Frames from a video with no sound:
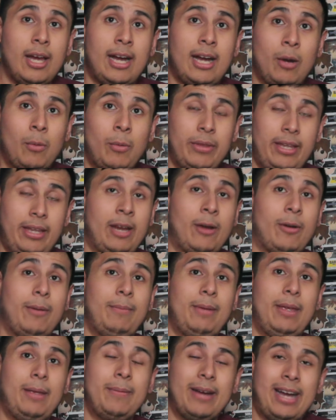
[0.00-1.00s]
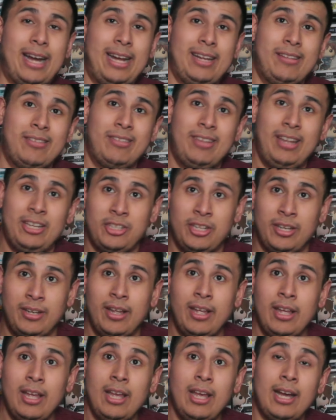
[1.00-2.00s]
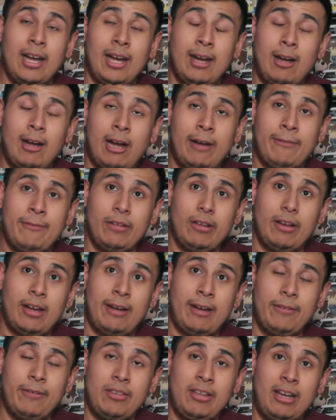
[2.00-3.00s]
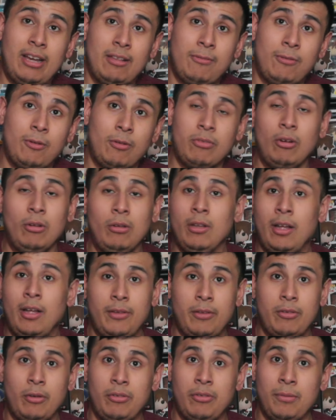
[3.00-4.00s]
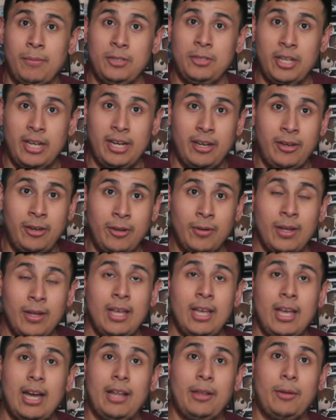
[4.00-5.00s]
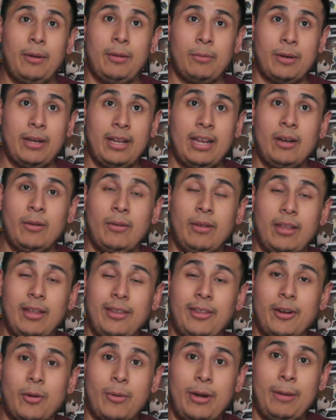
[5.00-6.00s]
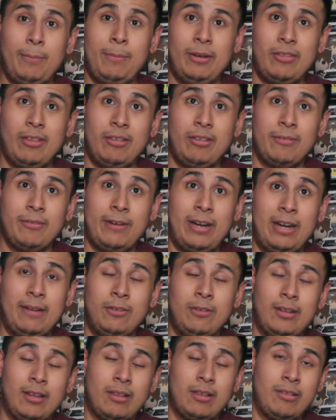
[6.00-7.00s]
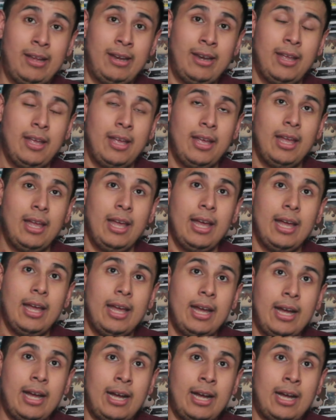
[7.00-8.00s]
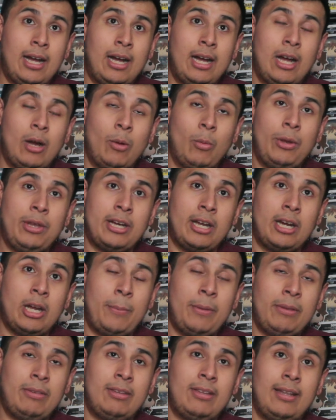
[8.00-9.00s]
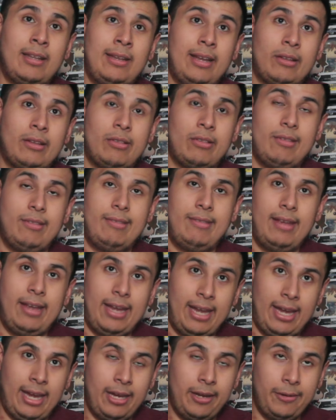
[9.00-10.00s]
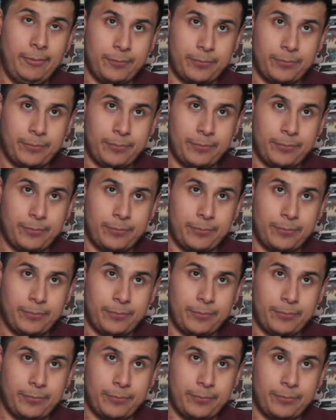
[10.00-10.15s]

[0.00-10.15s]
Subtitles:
with Aaron being behind the station office house for so long. There's only so much you got to do. Otherwise, we're going to get another repeat of season 5 to an extent. We cut up into the next day